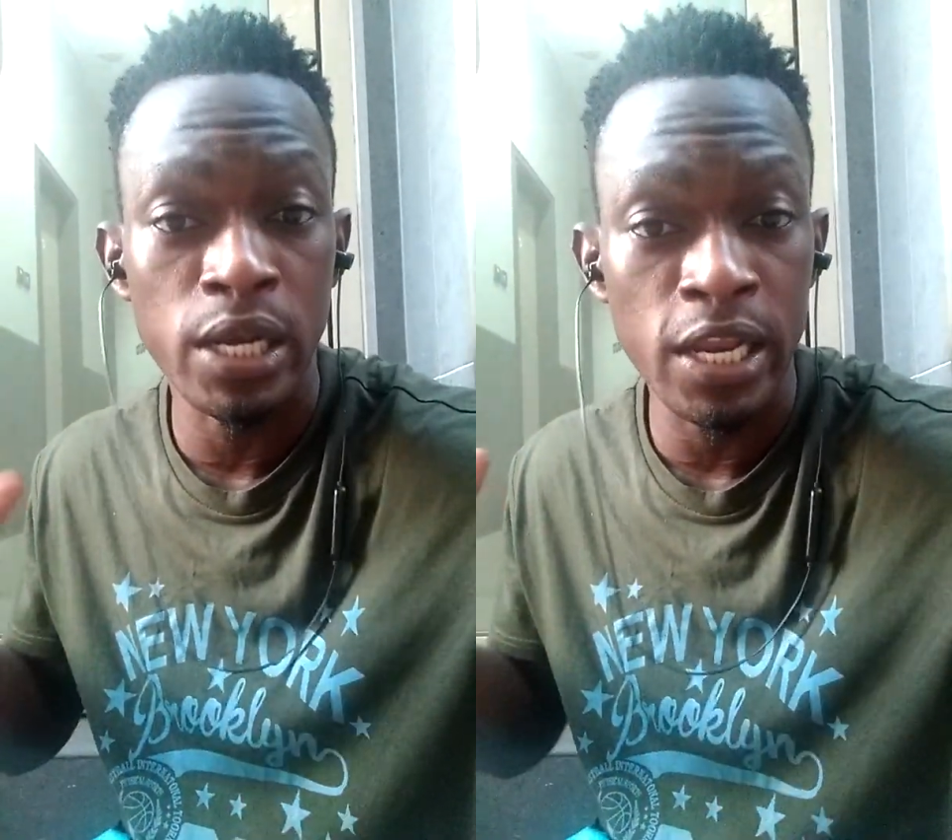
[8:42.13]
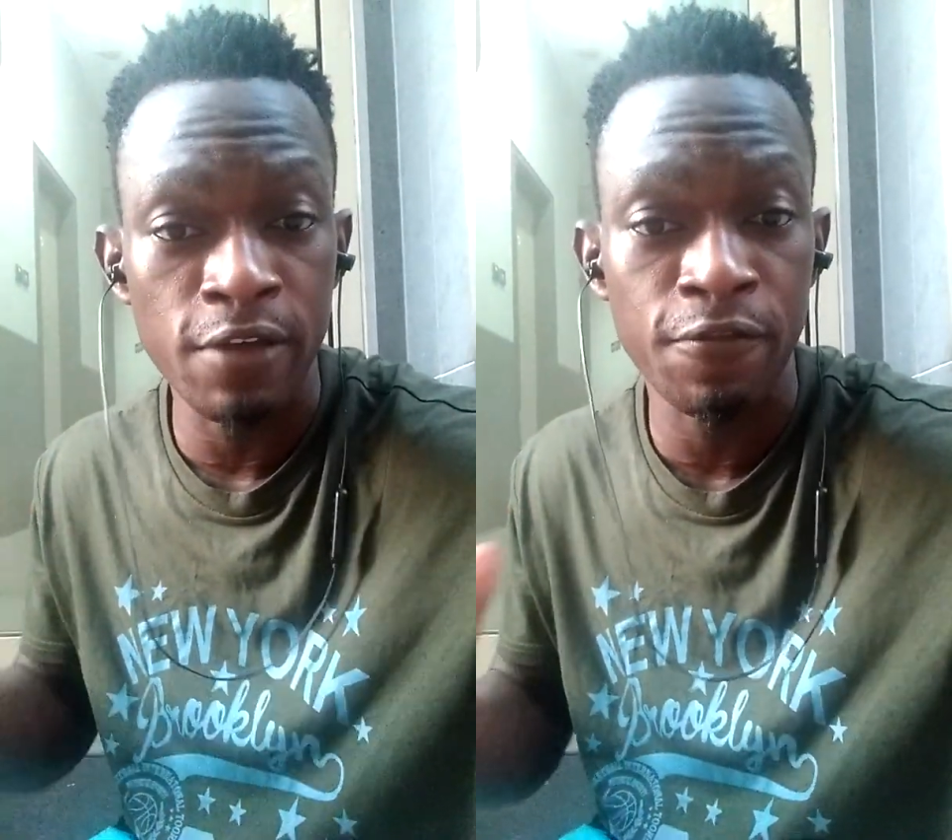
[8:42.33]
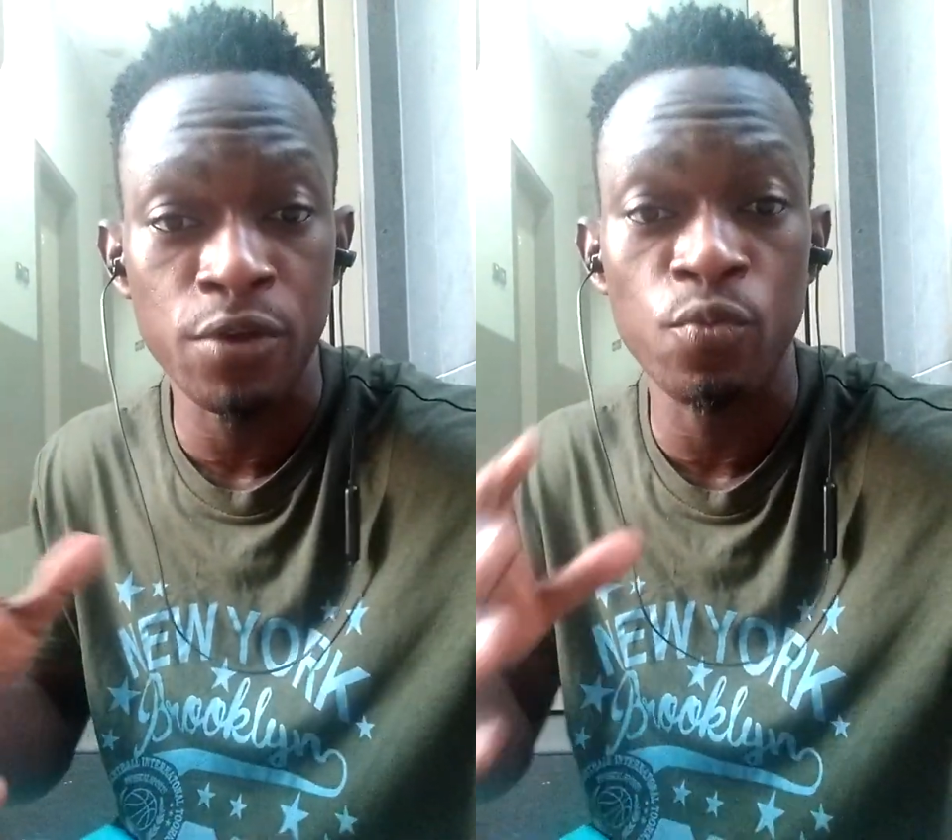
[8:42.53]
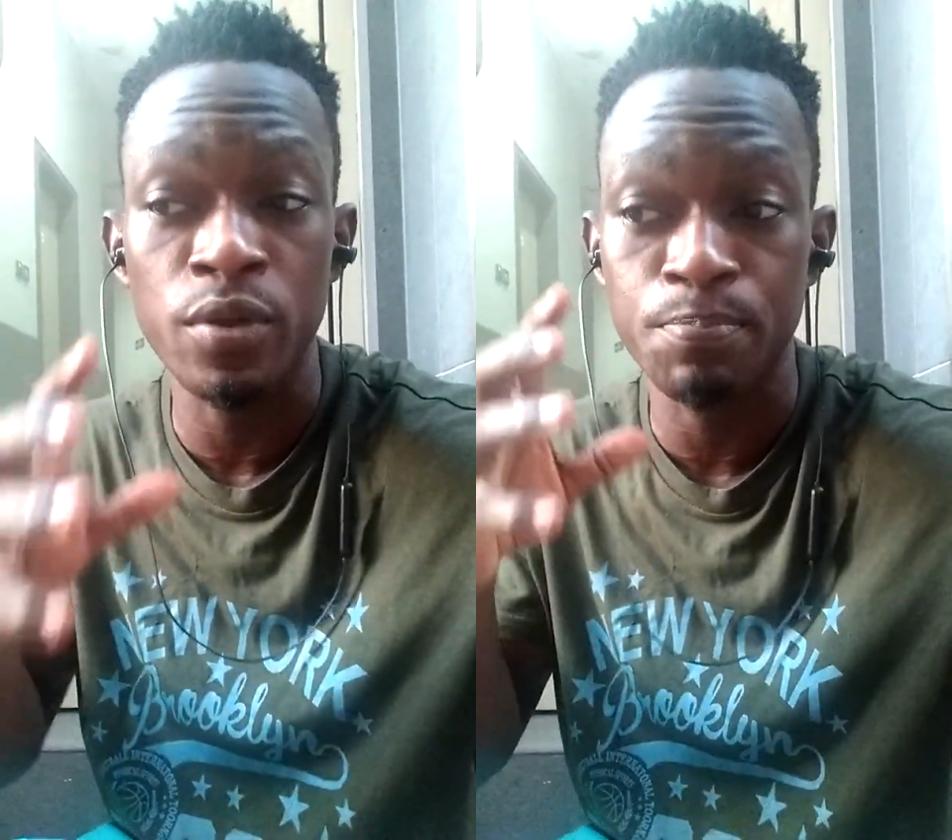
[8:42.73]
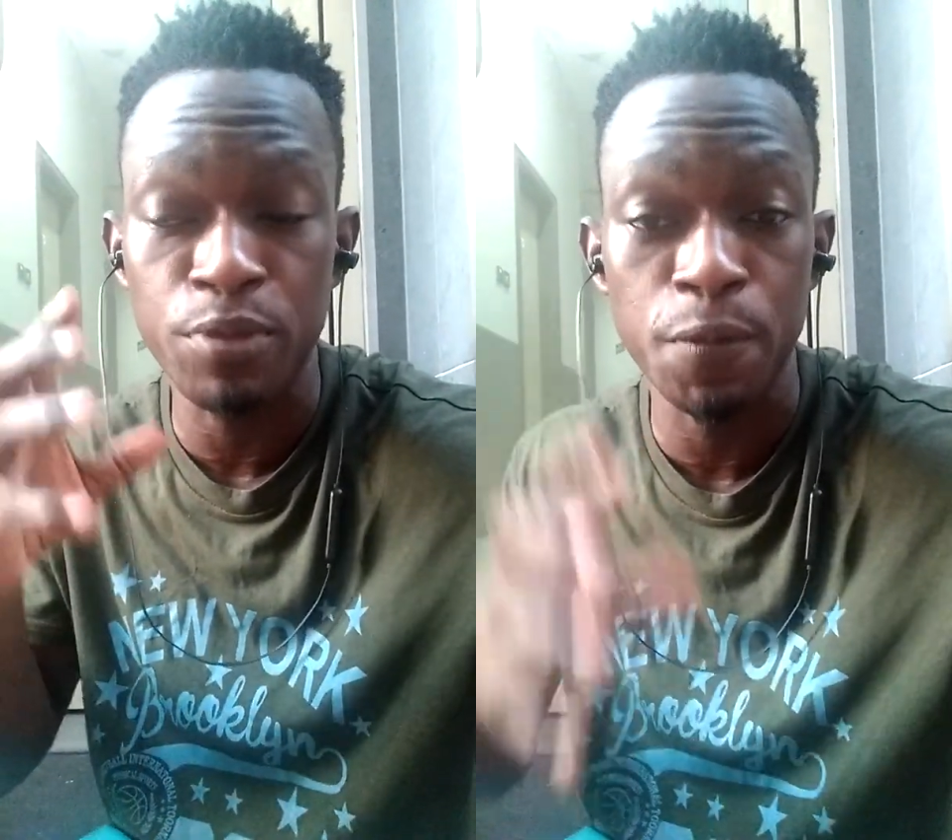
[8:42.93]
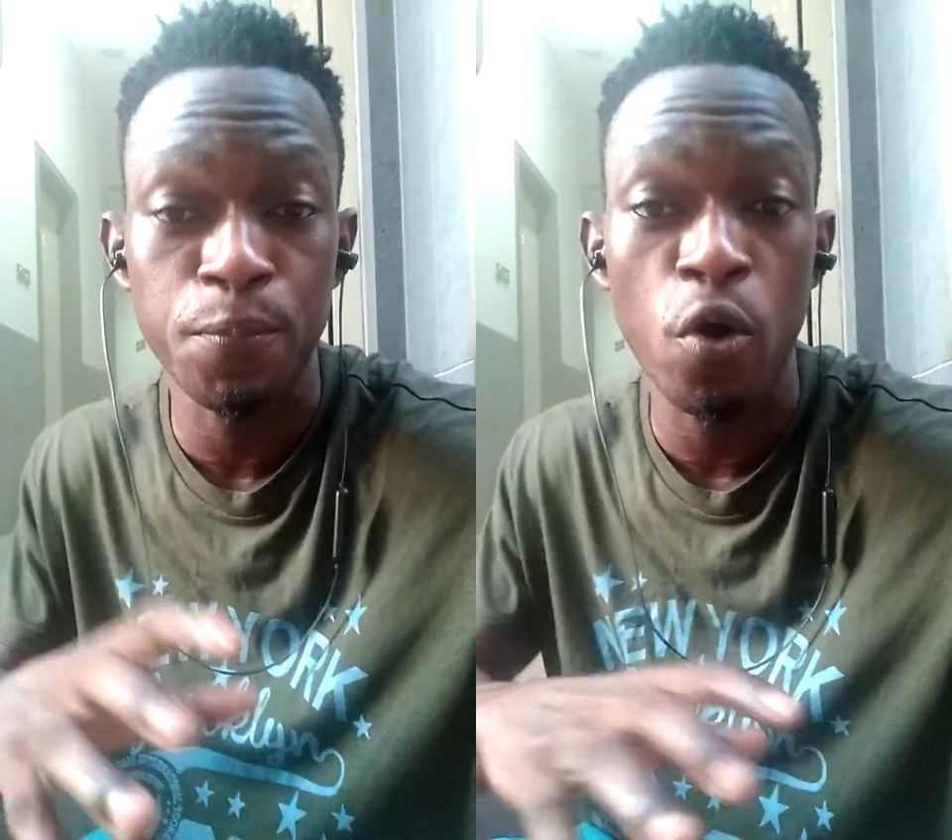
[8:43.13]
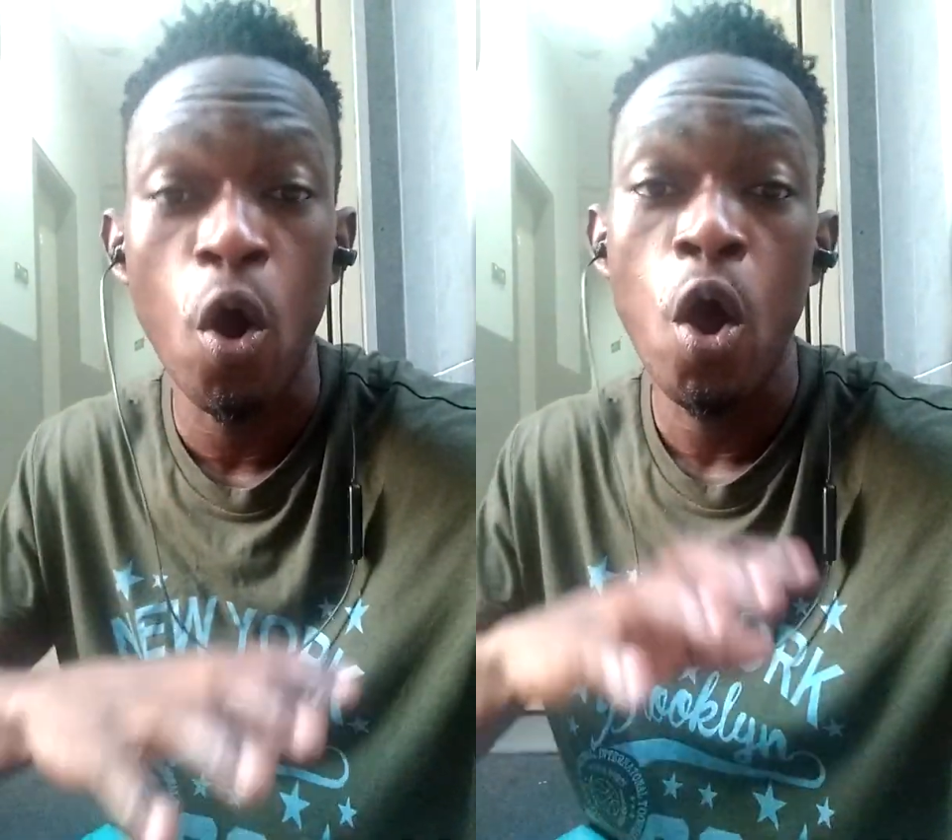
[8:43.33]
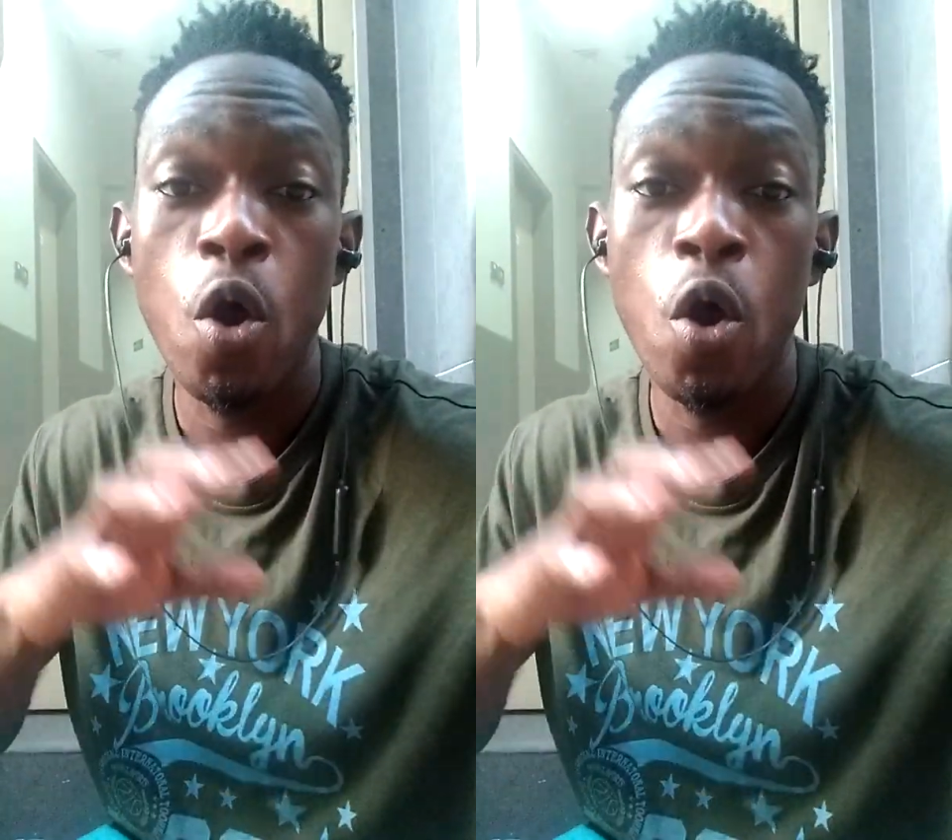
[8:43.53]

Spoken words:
living with people